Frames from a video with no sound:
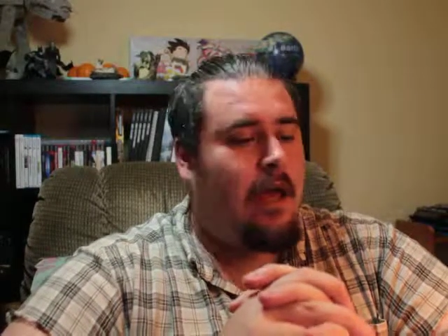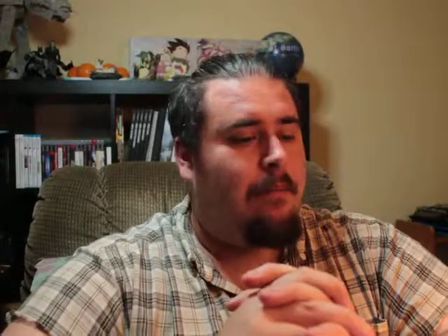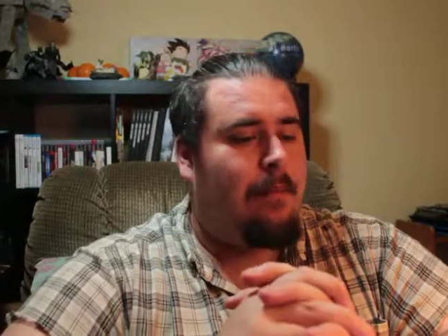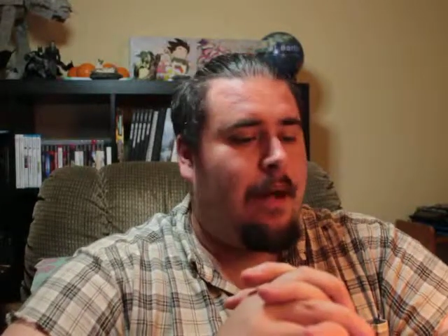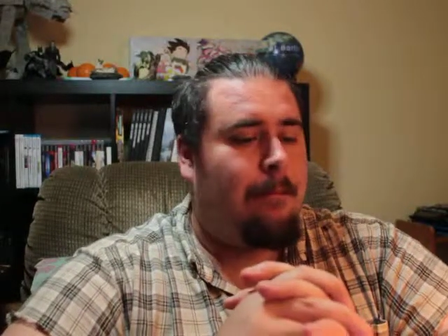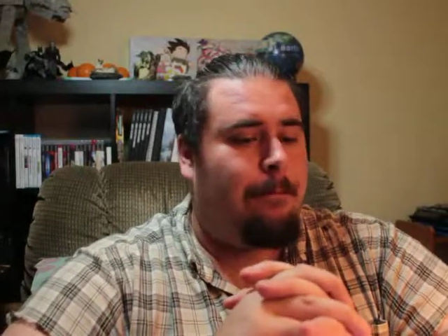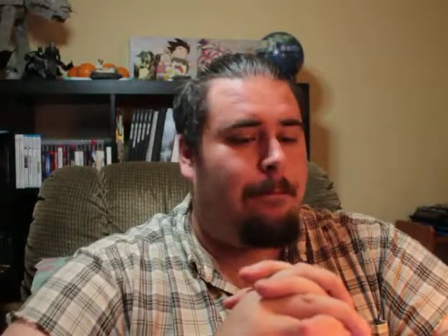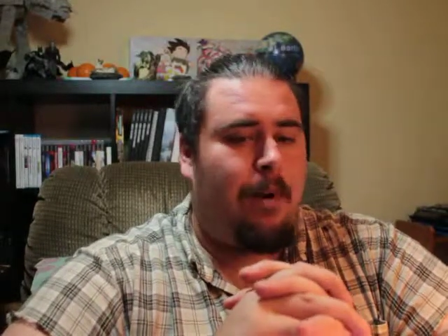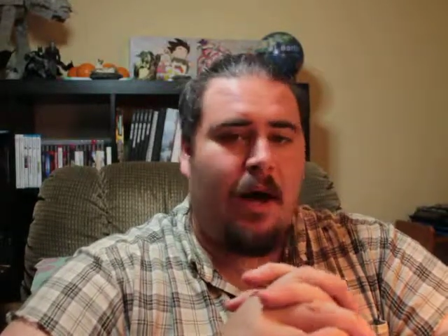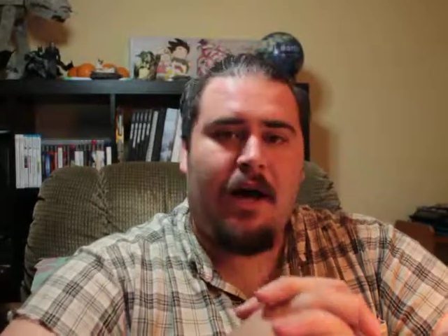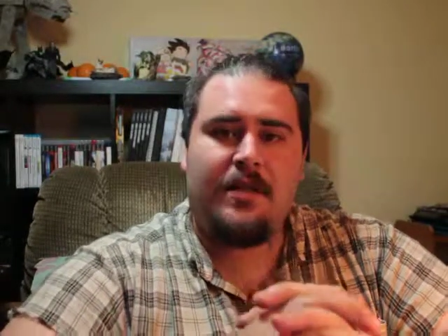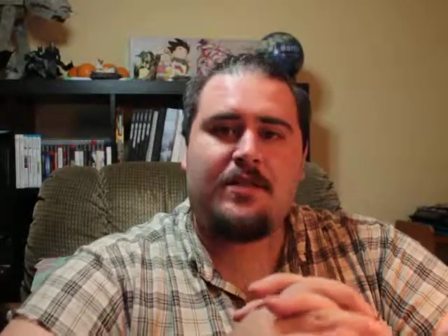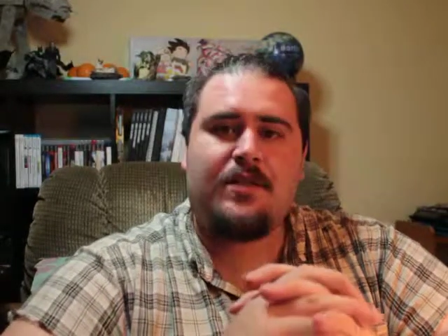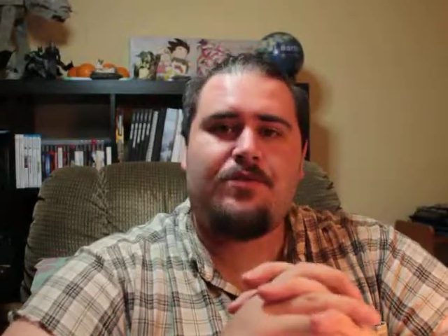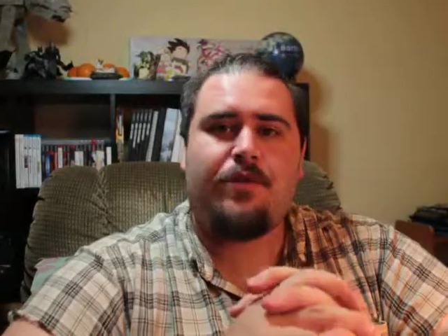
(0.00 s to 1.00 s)
My
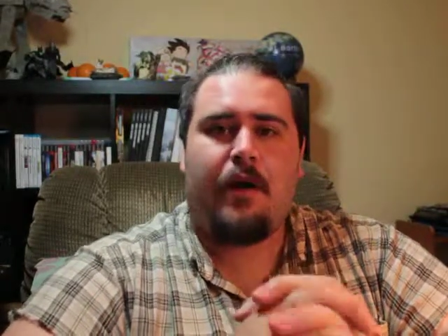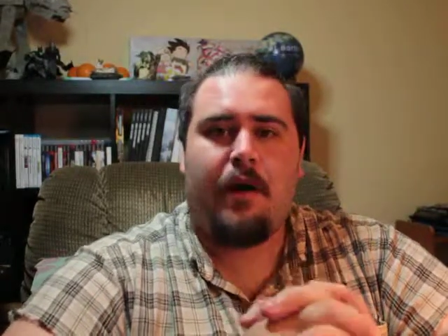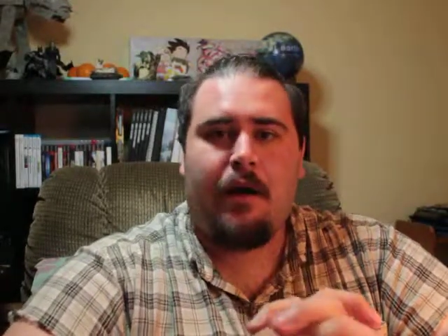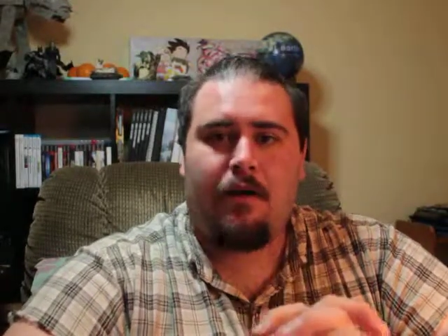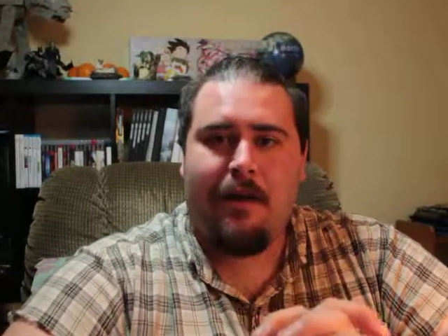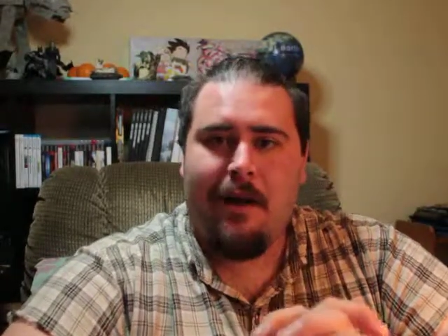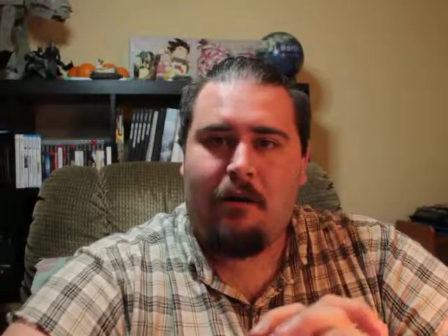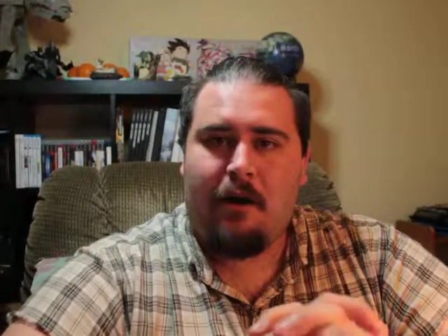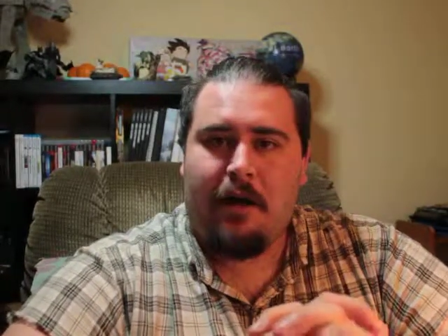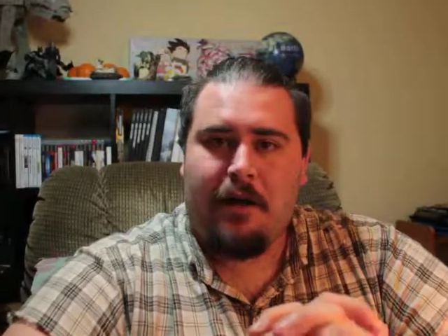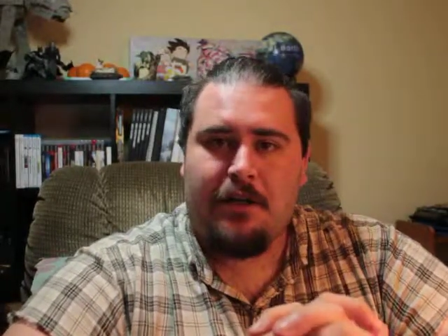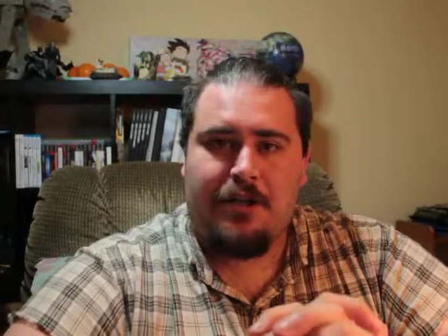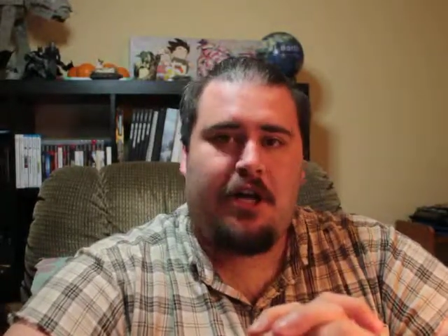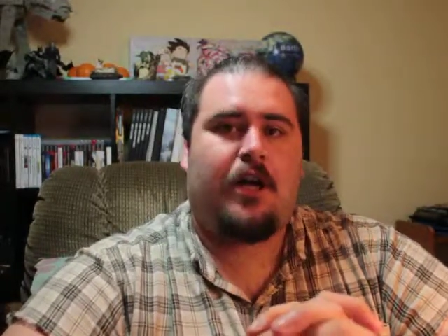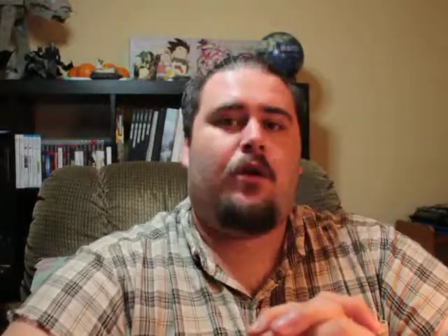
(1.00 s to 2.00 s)
boss is running around like
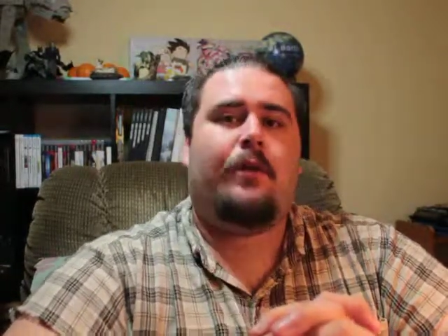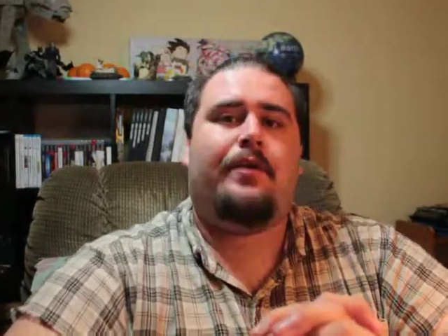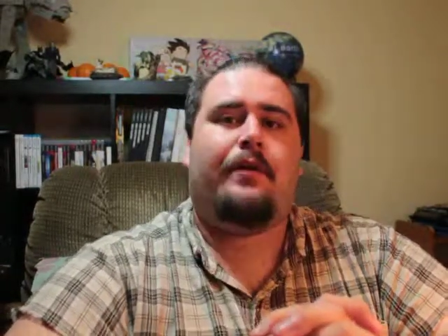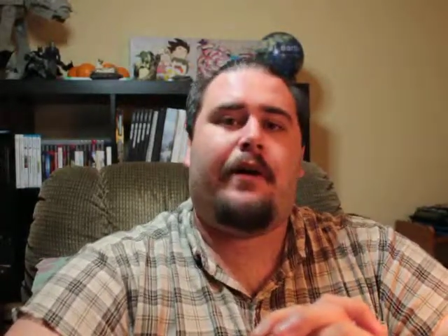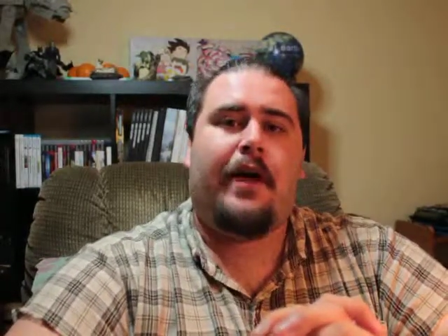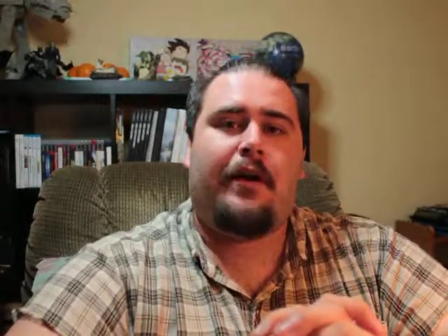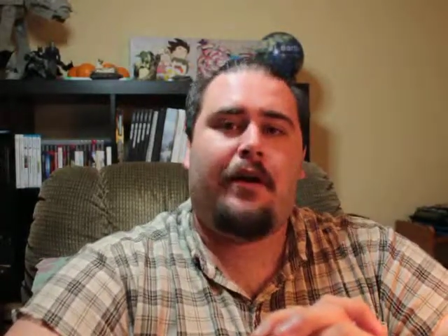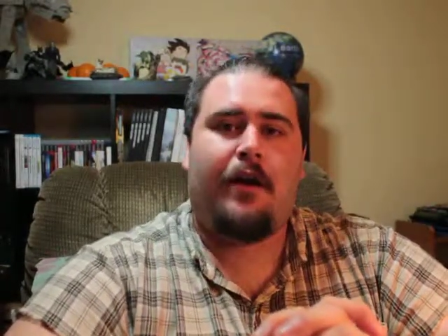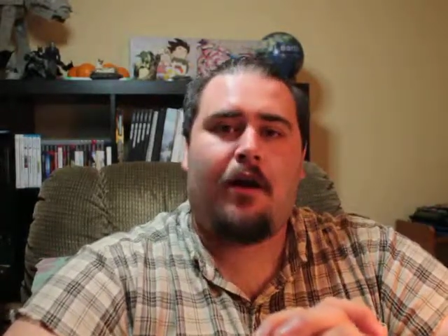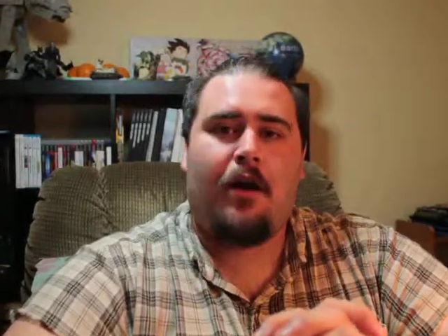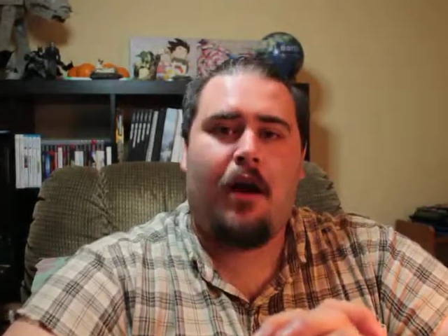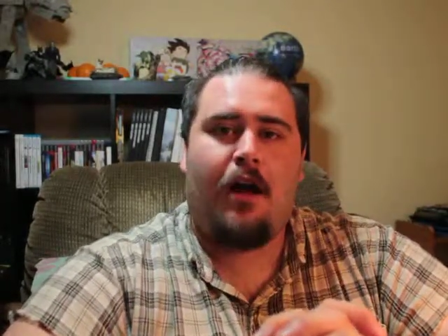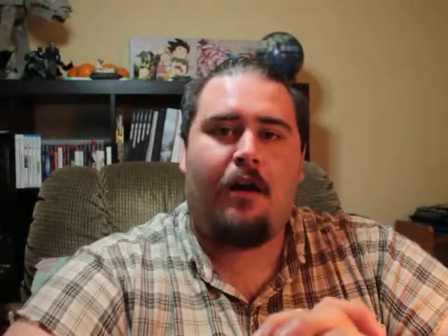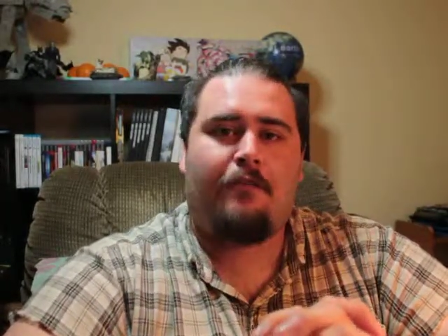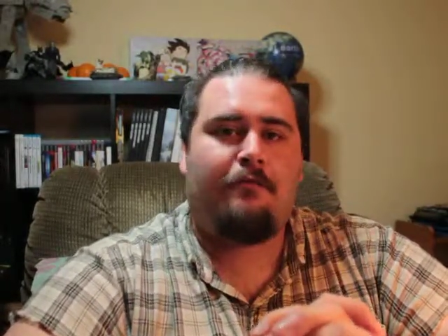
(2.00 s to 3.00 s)
a chicken with her head cut
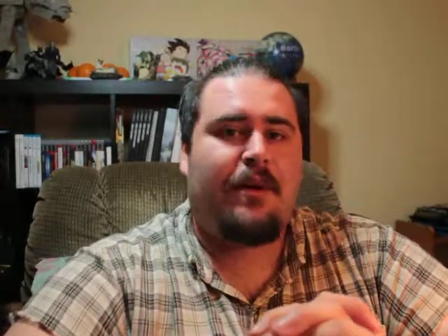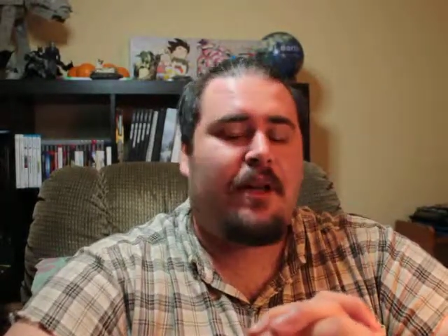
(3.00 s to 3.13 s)
off